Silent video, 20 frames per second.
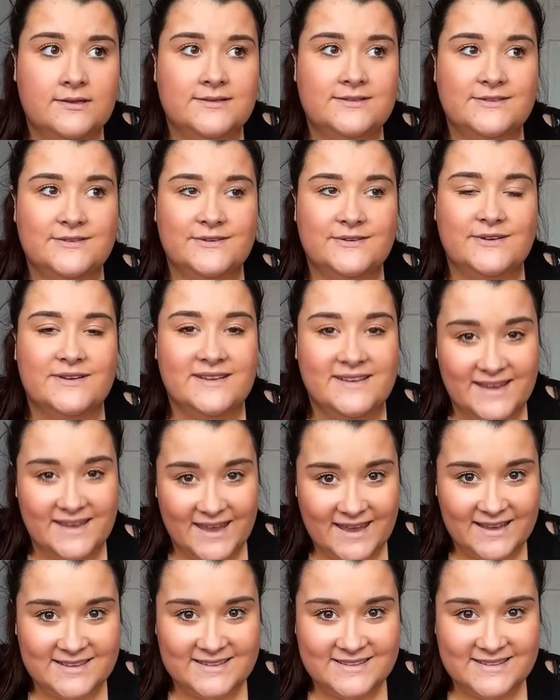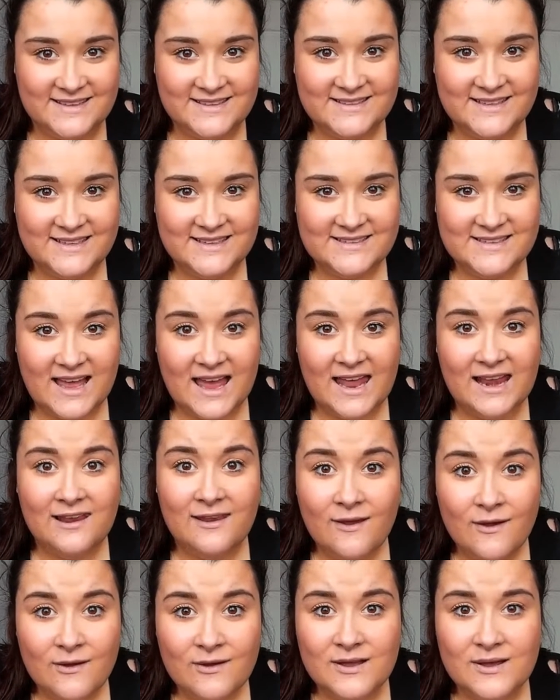So yes, this is a
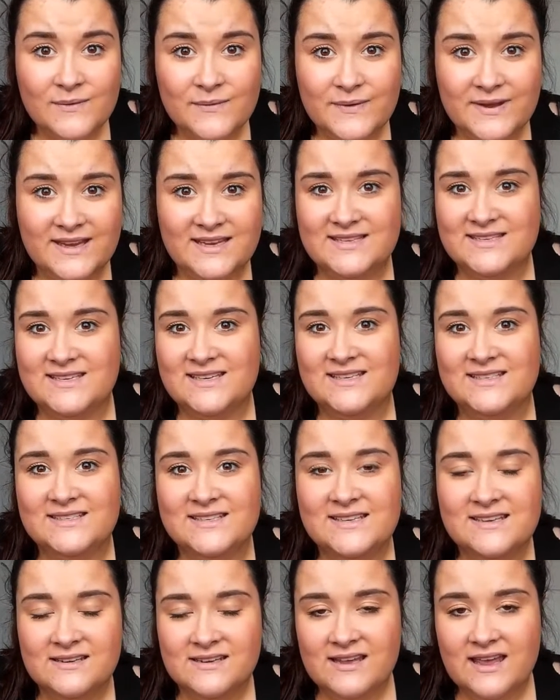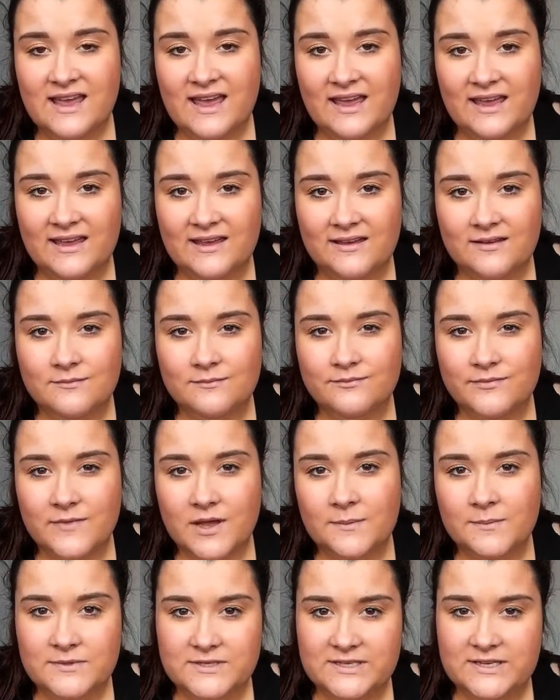long awaited
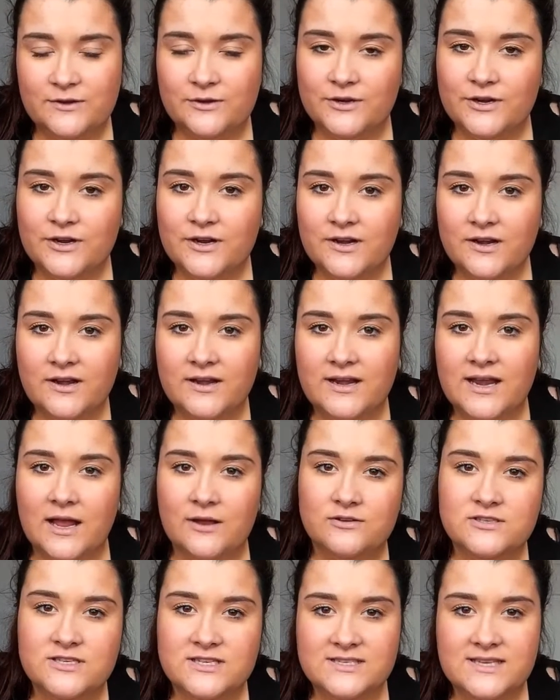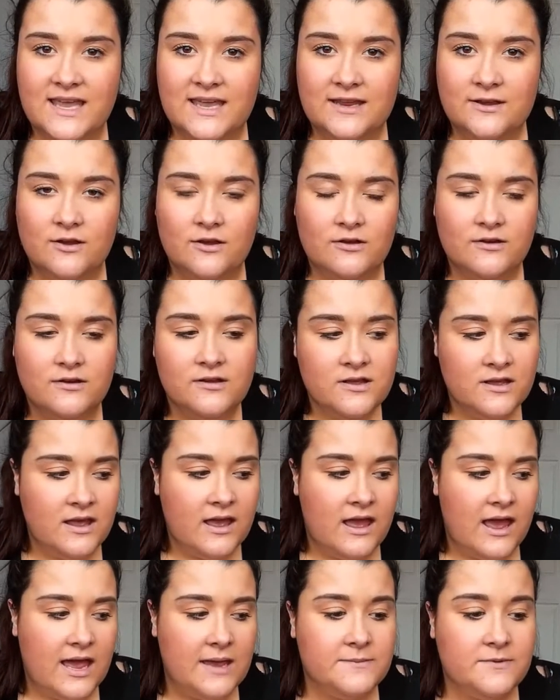update on her and how she's getting on.
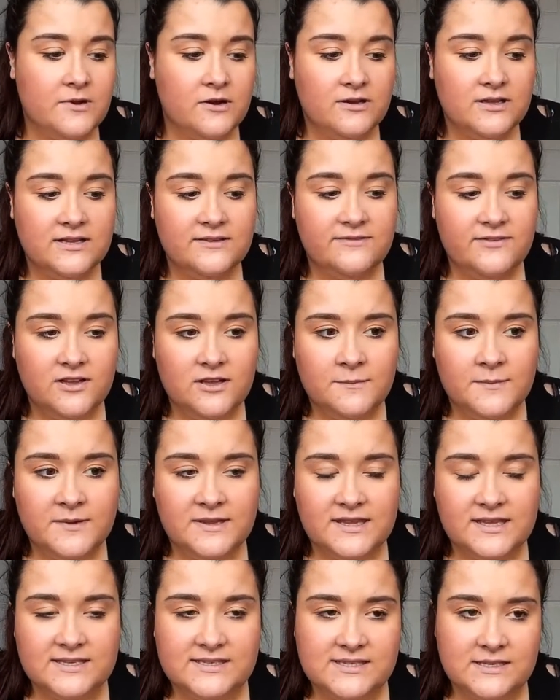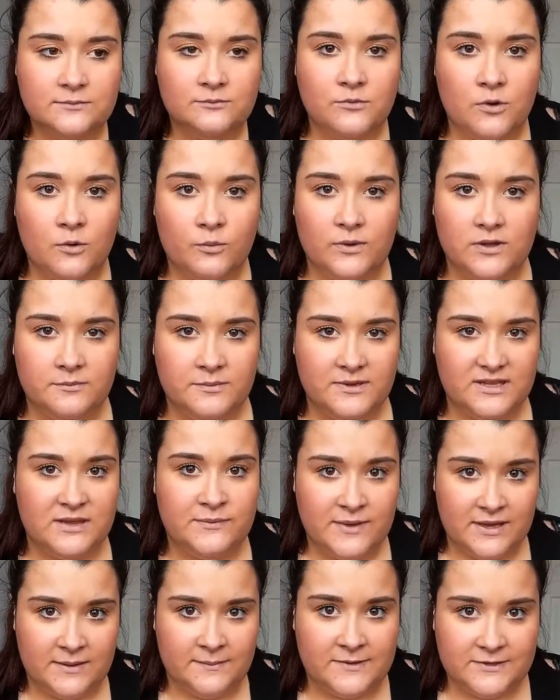I'm currently filming this in what will be the
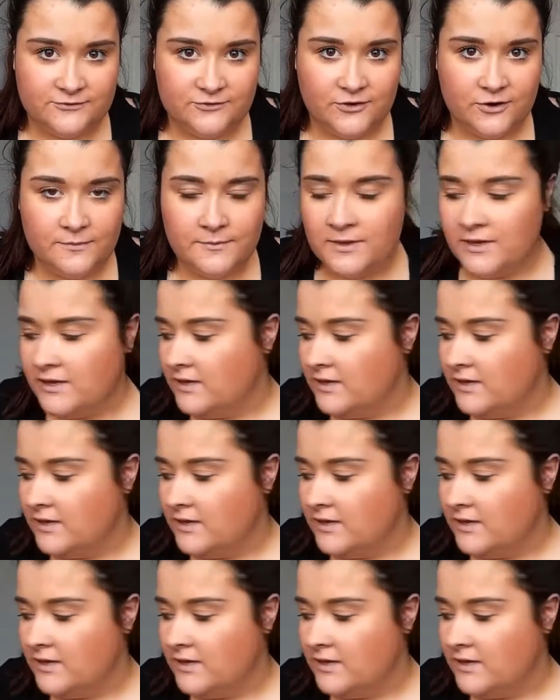baby's room.